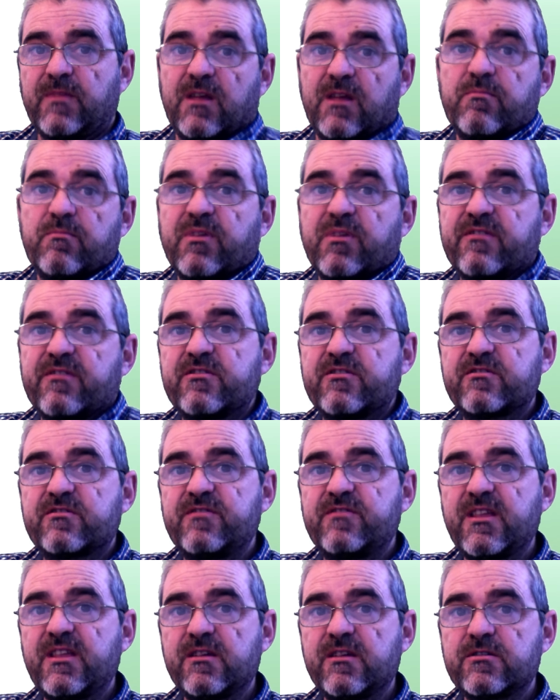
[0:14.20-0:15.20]
In previous
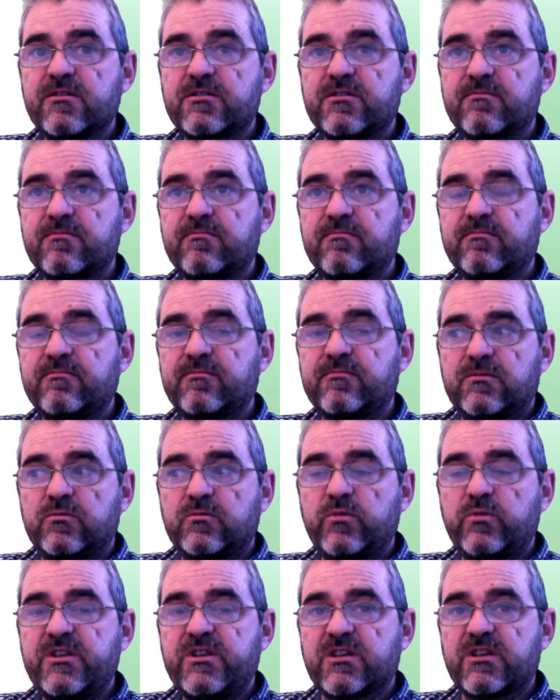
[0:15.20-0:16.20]
videos,
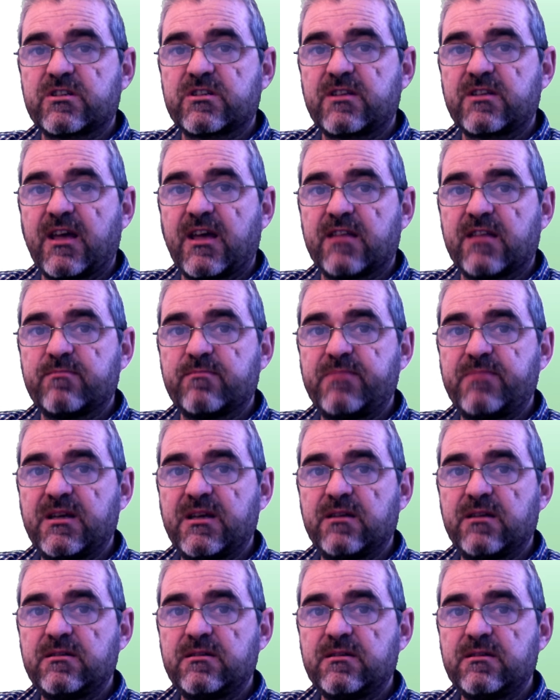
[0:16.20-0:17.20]
we just had a
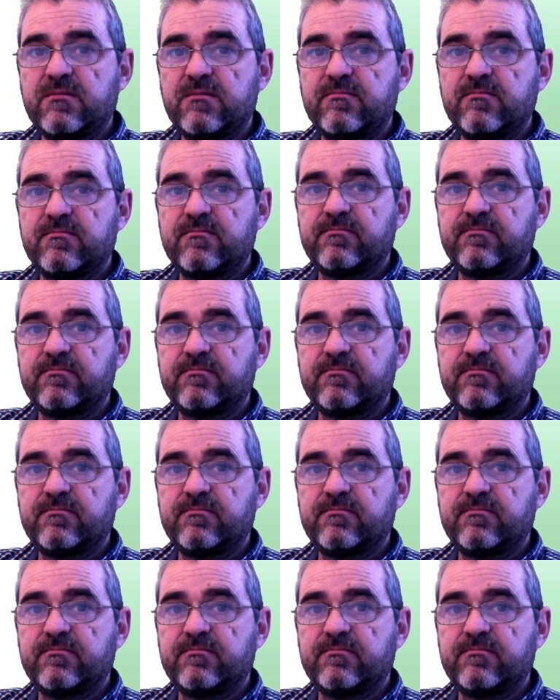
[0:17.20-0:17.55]
PID